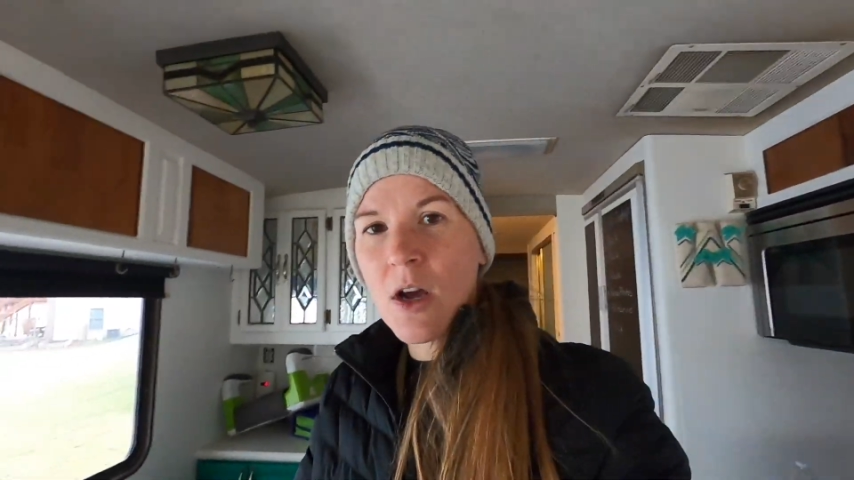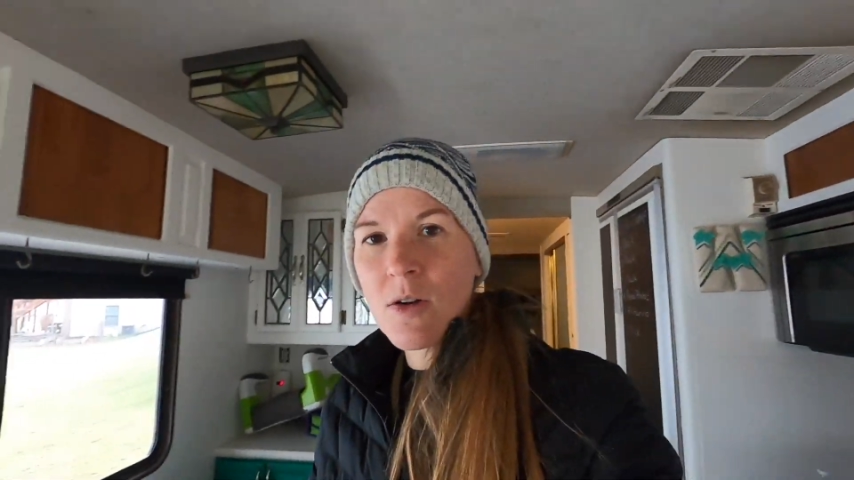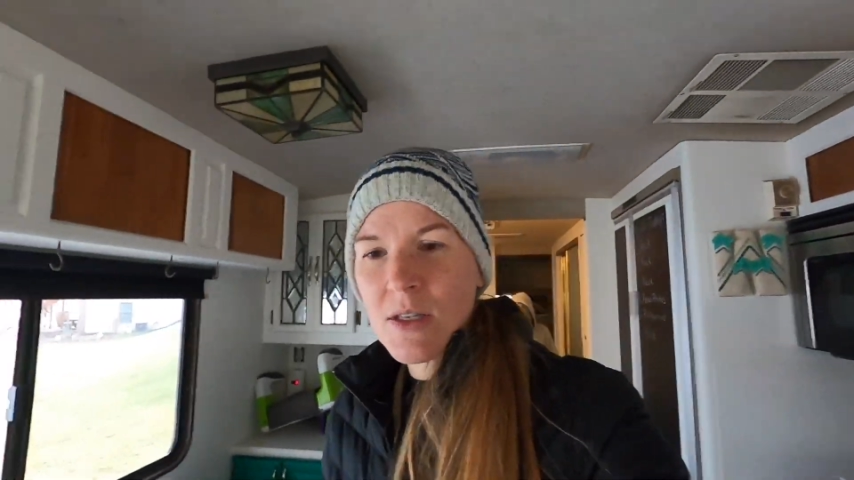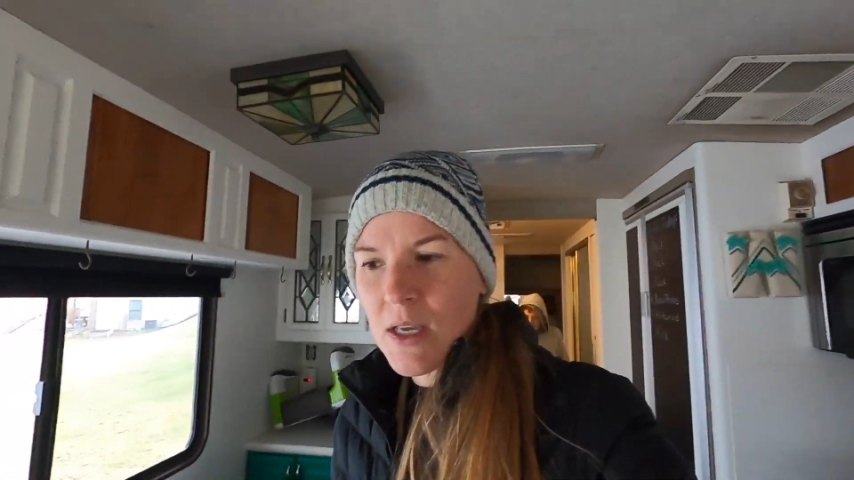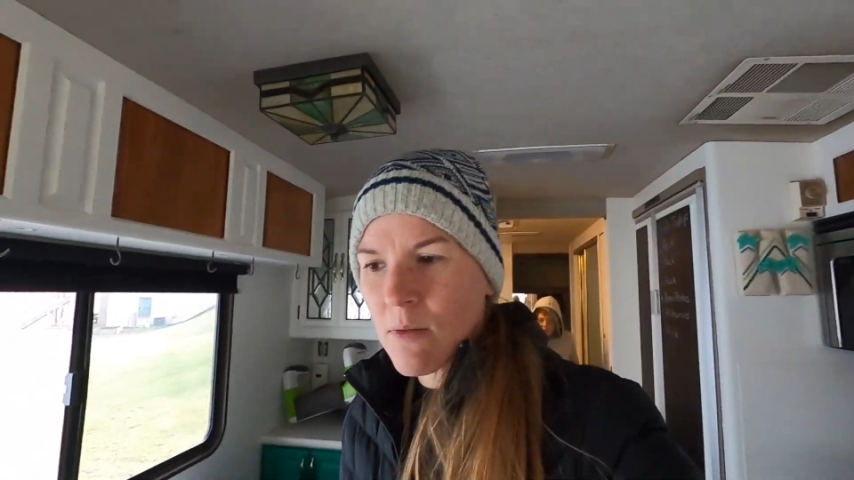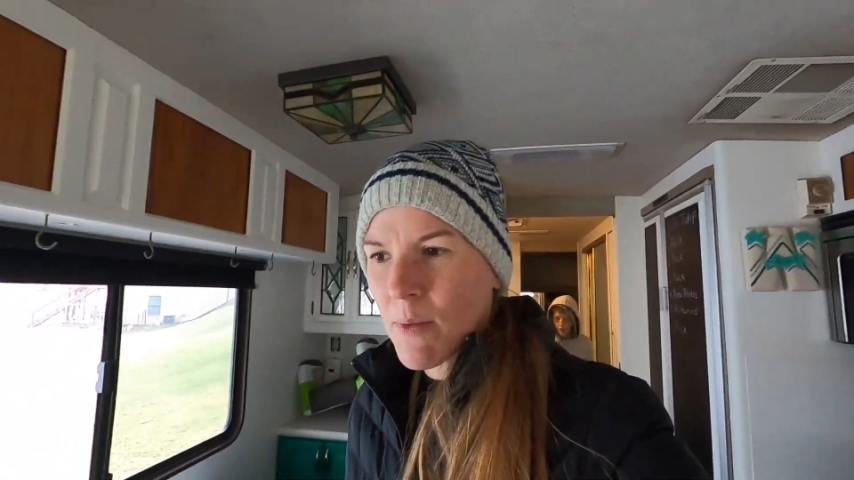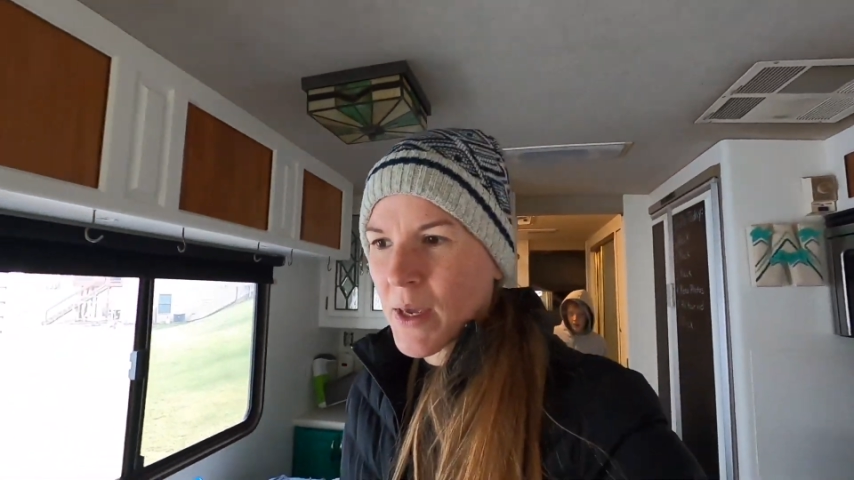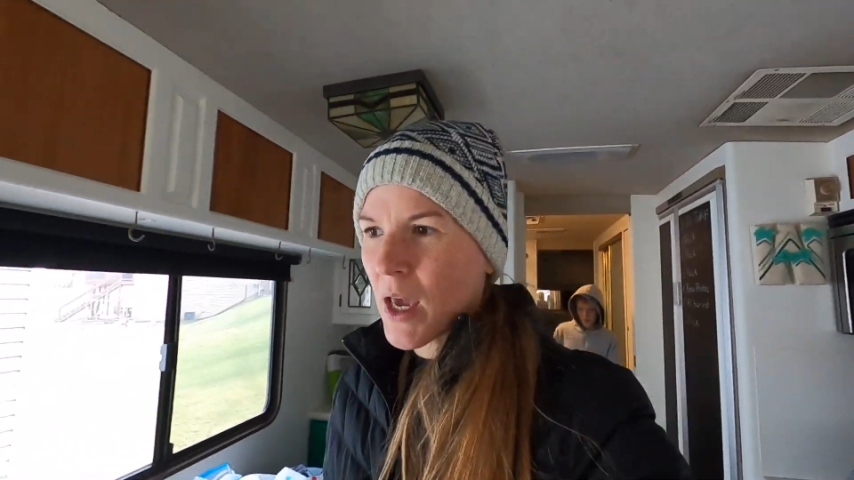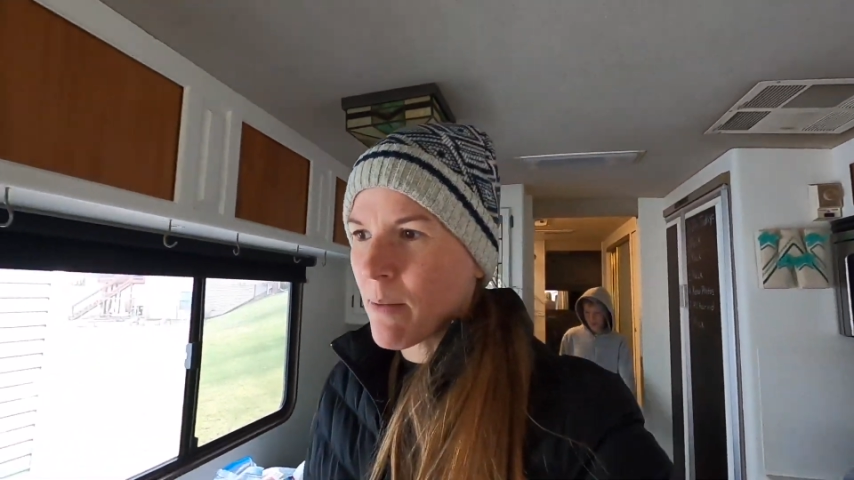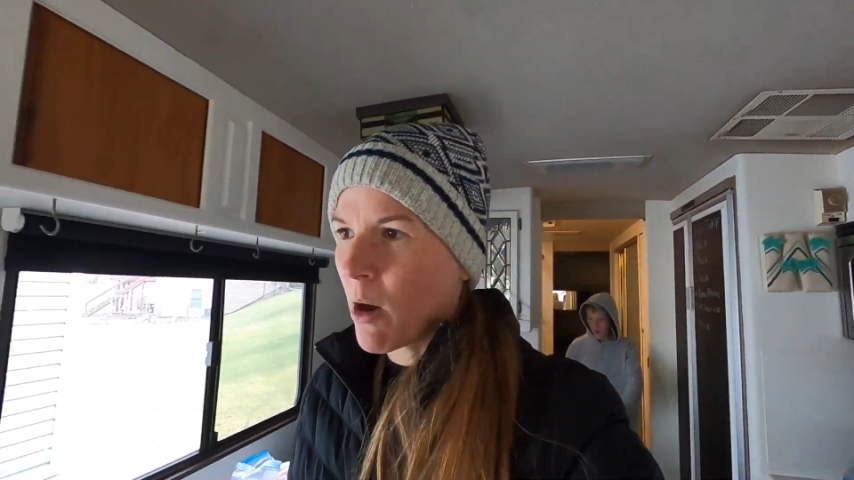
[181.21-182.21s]
noticing when
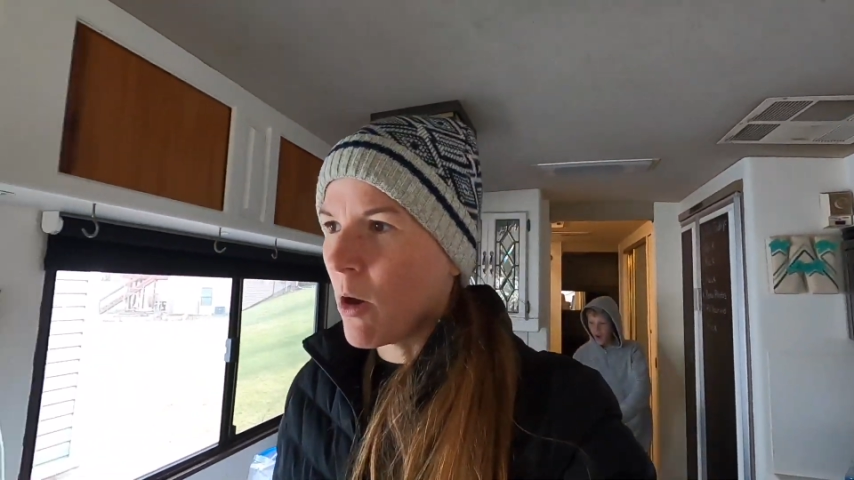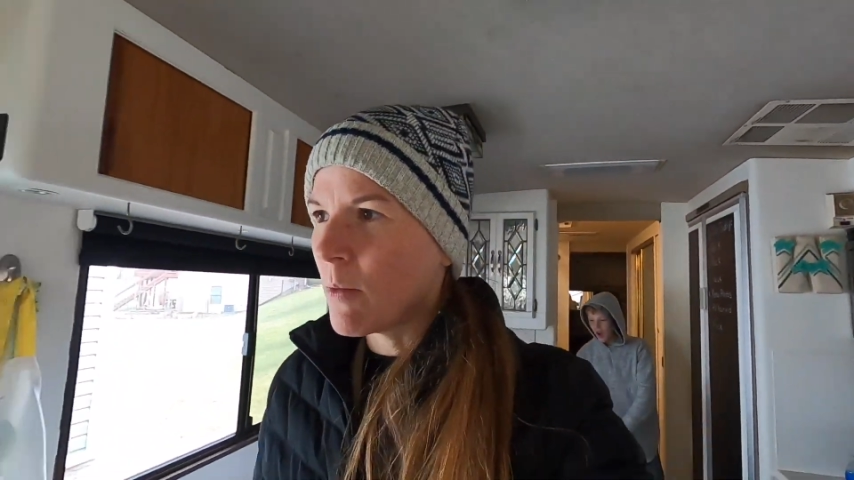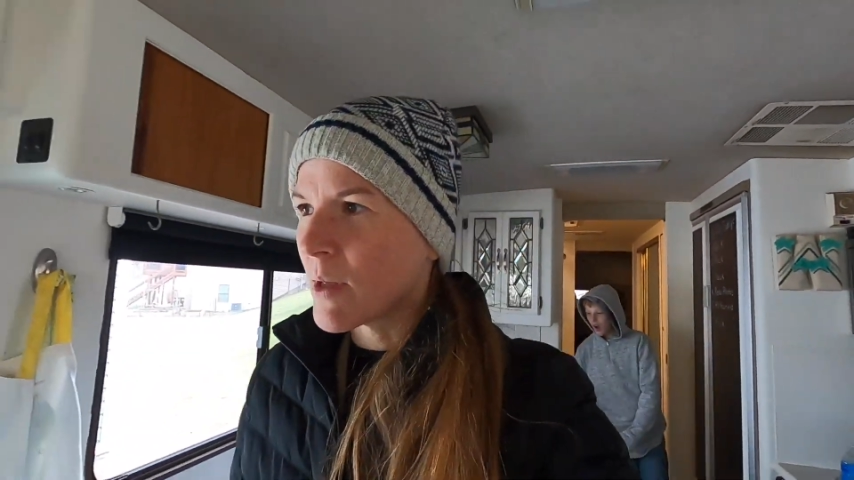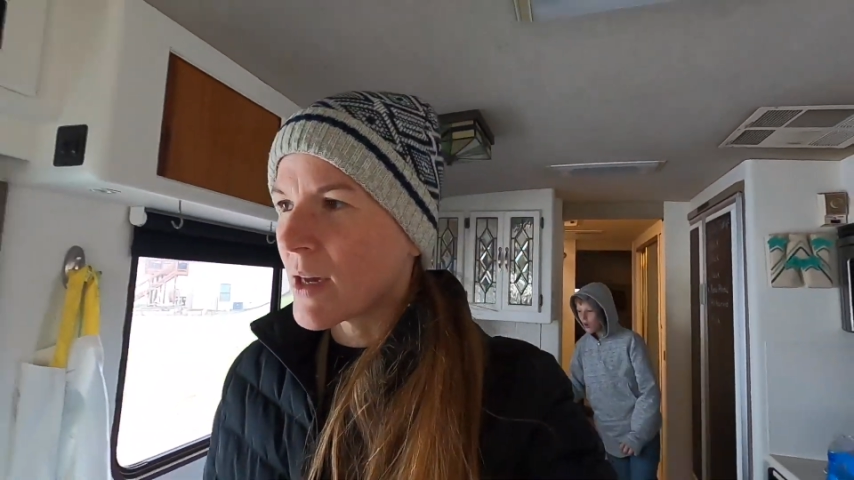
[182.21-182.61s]
we came home